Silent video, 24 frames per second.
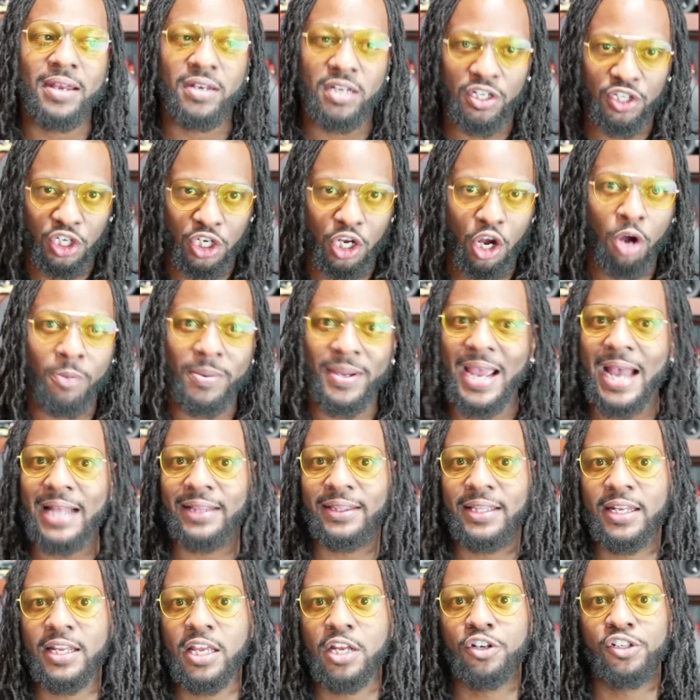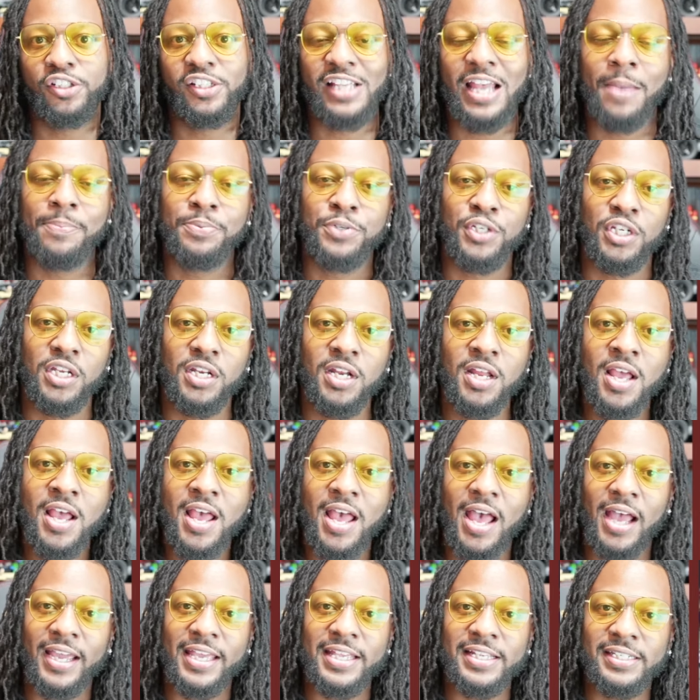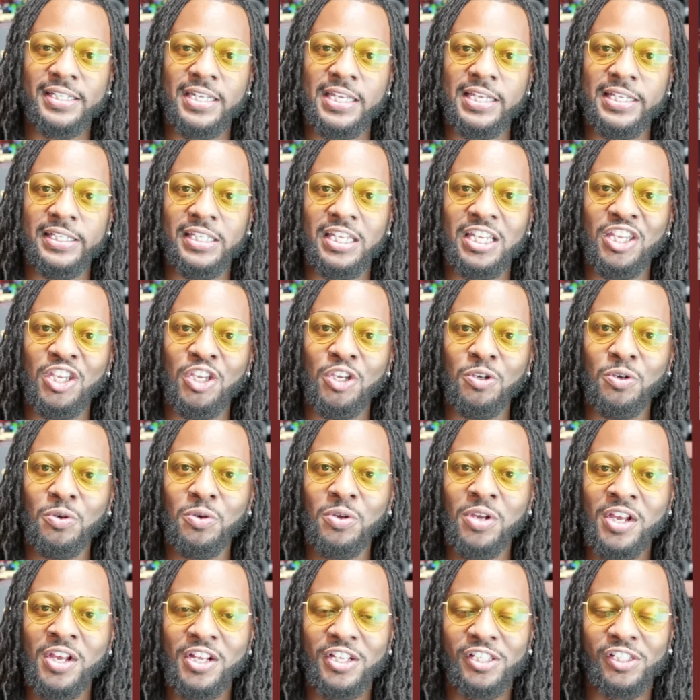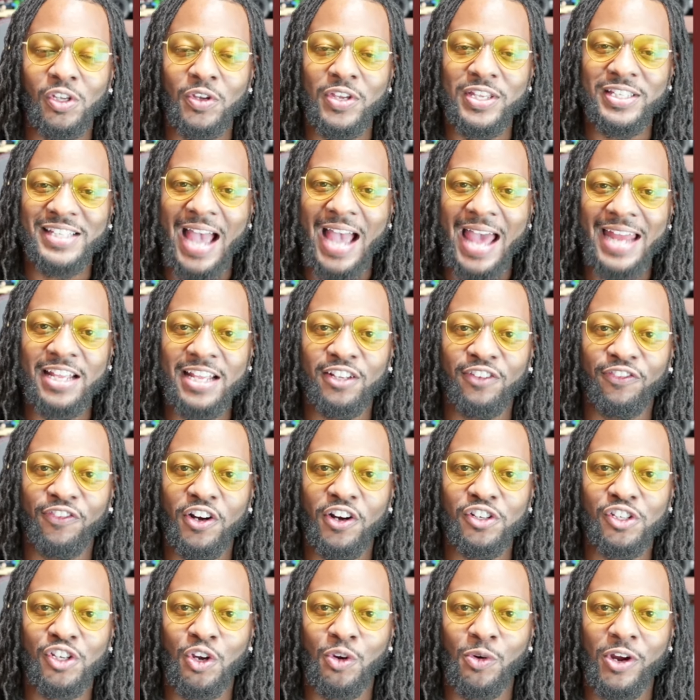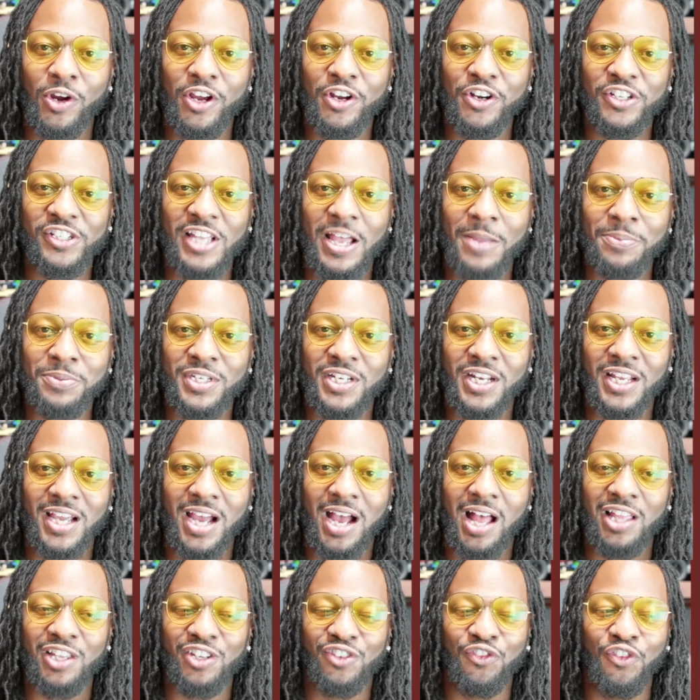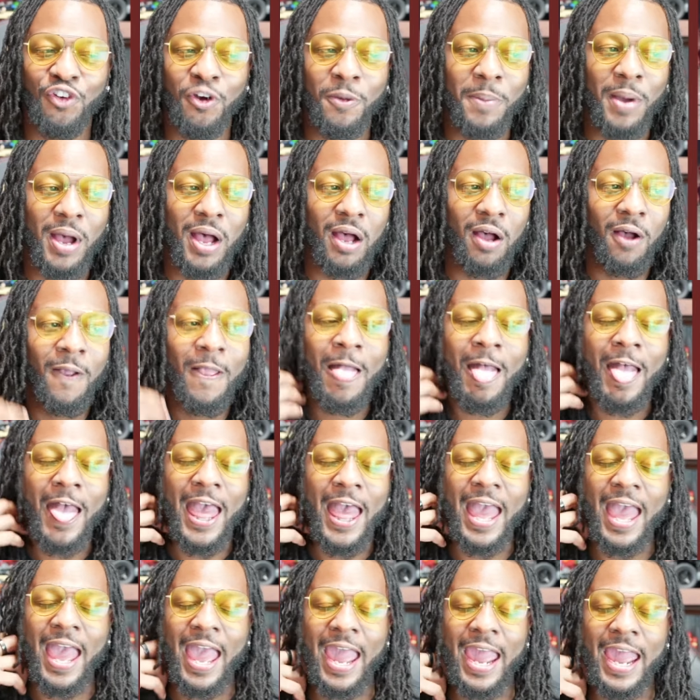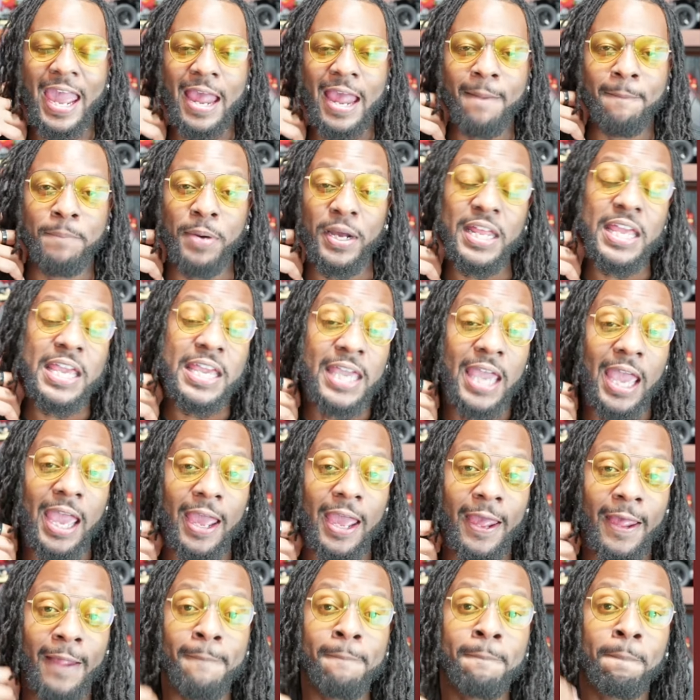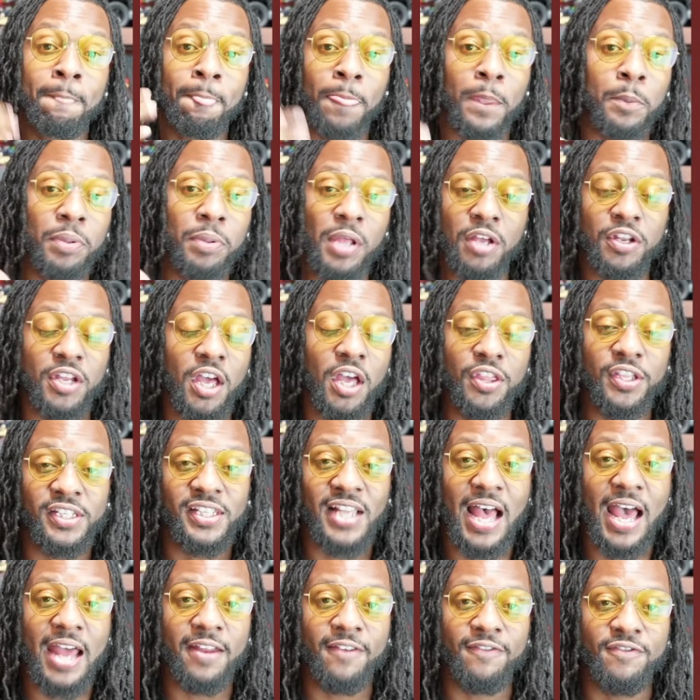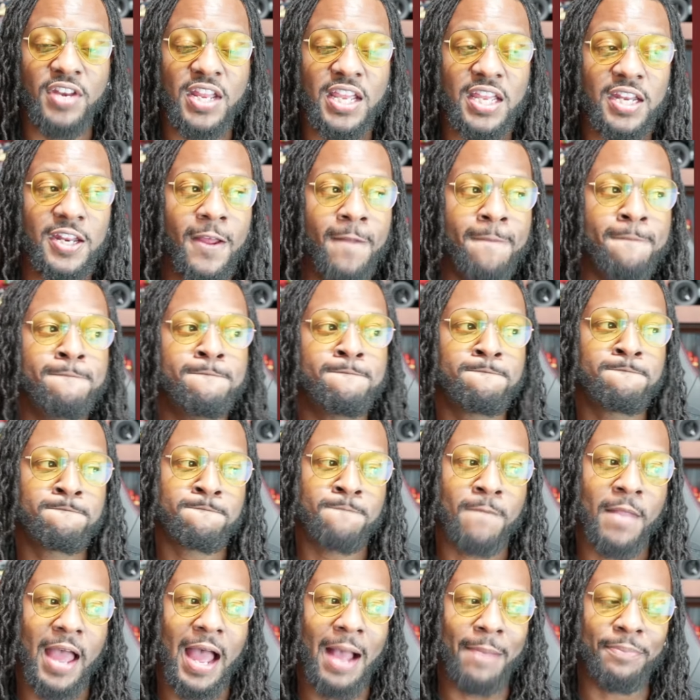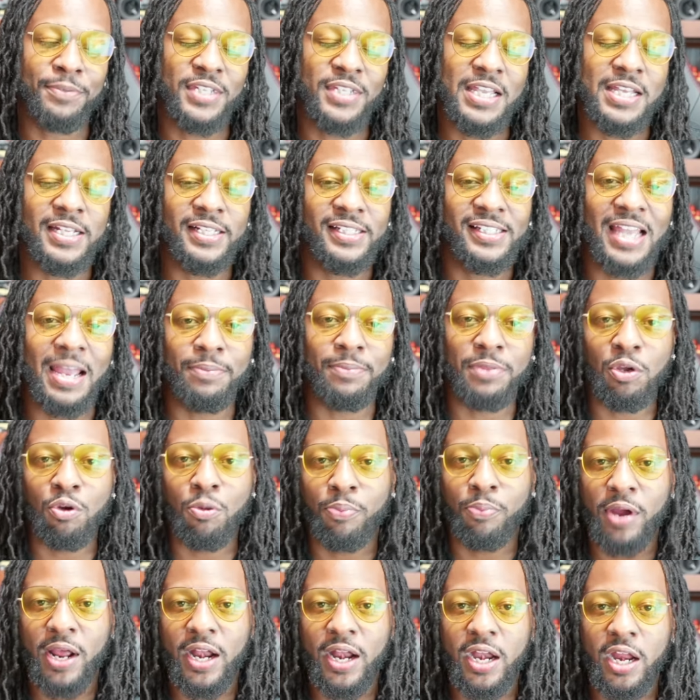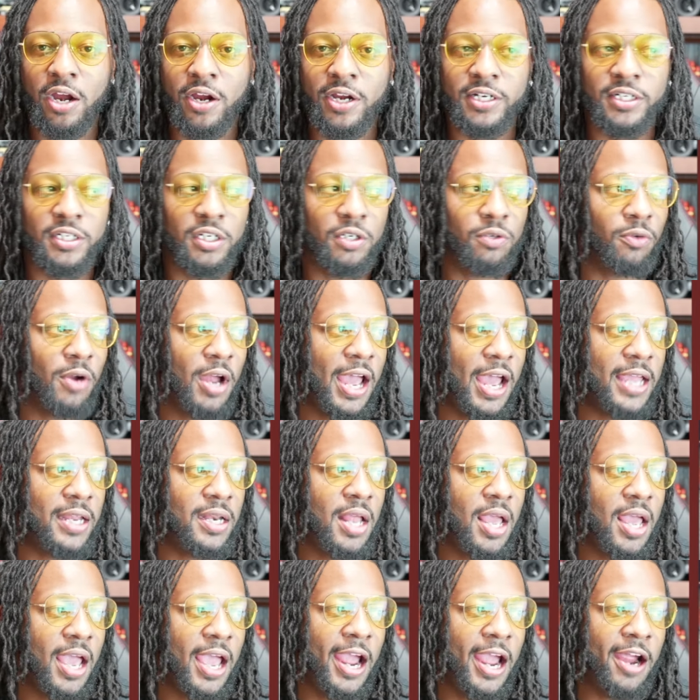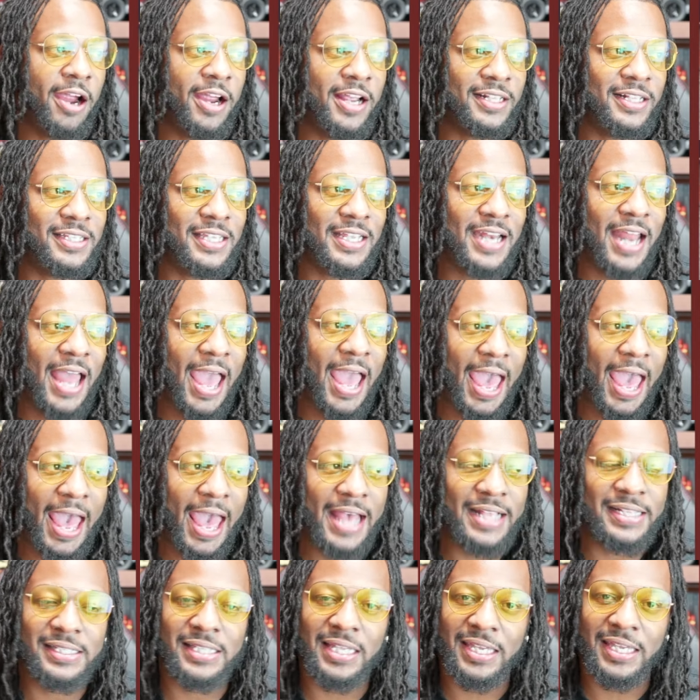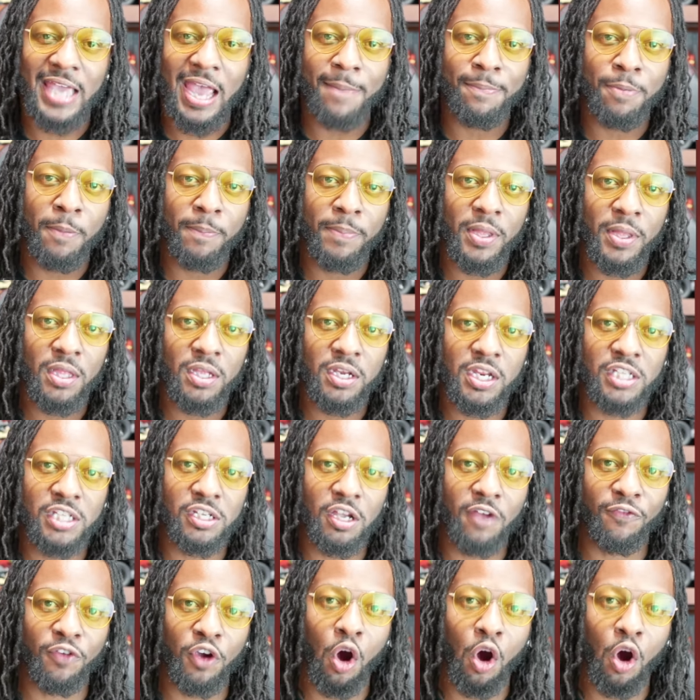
And then Jacoby got that interception against T C U. So he's got his first career interception in college football. And but he can play on the other side if needed. I'm seeing the same thing with Brandon Arrington, right? Arrington has the capabilities of